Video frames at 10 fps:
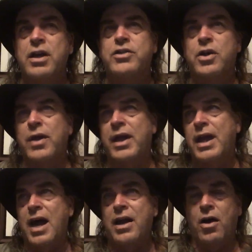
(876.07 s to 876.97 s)
So they
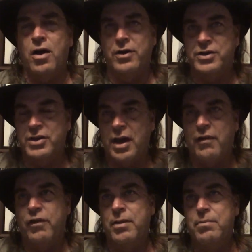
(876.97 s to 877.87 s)
got all this
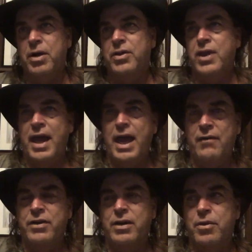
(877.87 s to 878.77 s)
stuff. But they
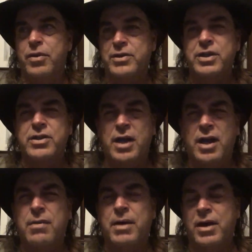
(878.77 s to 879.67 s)
have a number of things they
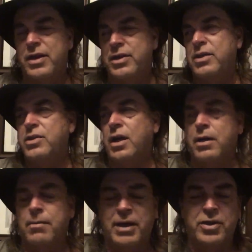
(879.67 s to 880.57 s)
talk about. They did
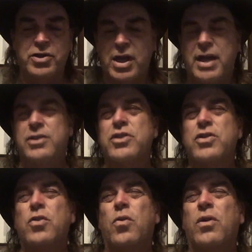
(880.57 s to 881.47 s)
talk about the chains, the
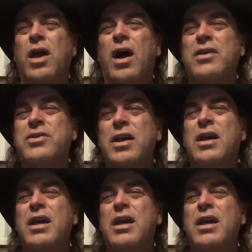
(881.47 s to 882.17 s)
door locks.